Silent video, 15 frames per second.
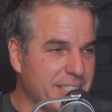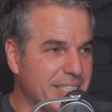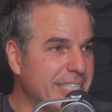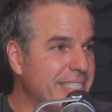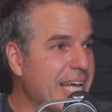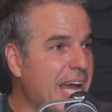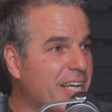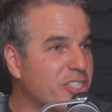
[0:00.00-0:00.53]

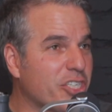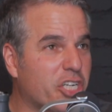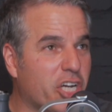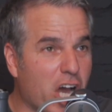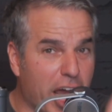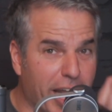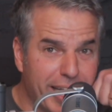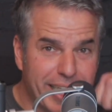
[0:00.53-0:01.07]
these eggs are
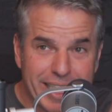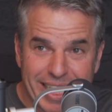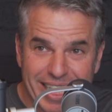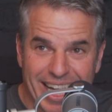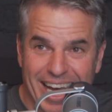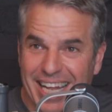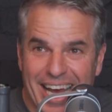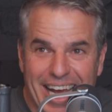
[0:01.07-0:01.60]
good
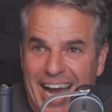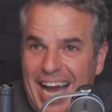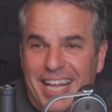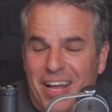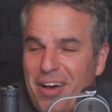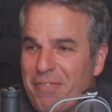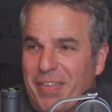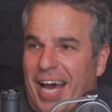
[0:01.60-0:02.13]
and like i
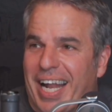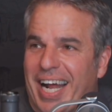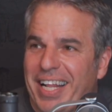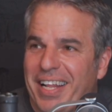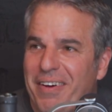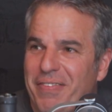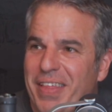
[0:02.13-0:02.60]
love that i love